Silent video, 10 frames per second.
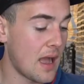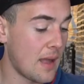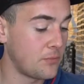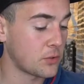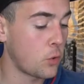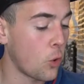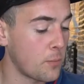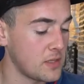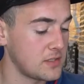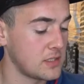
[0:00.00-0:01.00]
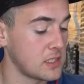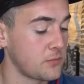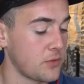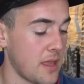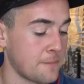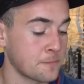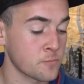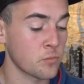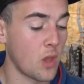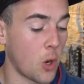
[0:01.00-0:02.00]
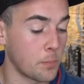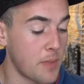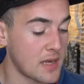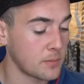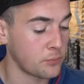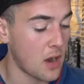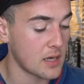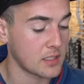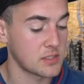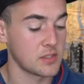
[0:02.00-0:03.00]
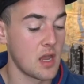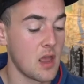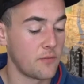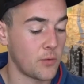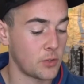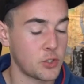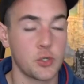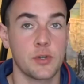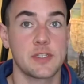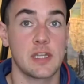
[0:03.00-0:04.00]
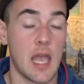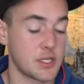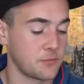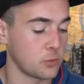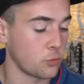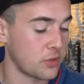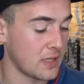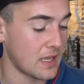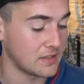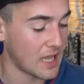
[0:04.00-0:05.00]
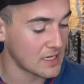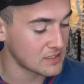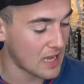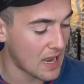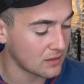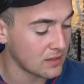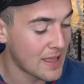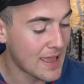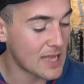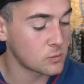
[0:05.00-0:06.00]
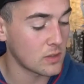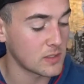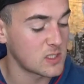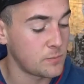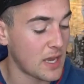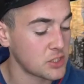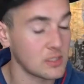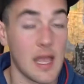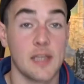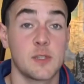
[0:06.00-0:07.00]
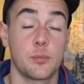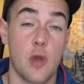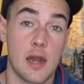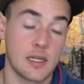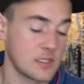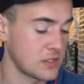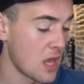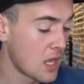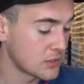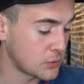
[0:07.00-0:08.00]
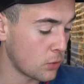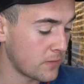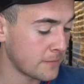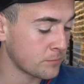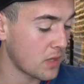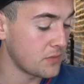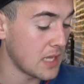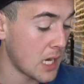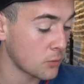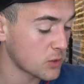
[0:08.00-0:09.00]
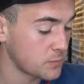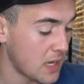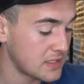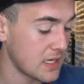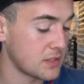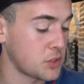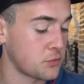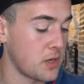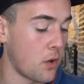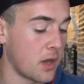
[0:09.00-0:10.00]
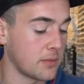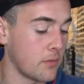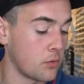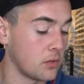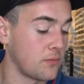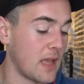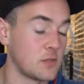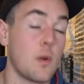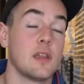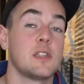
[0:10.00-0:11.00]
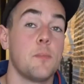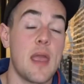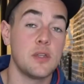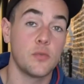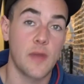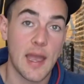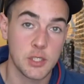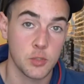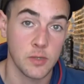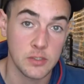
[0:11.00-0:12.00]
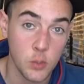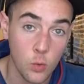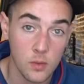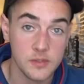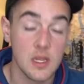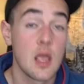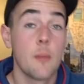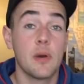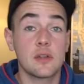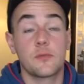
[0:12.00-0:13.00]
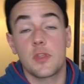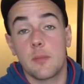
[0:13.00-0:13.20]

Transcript: Their core businesses for them are bedding products, furniture/flooring and textile, as well as specialized products serving the aerospace industry, automotive, as well as manufacturing tools. But for the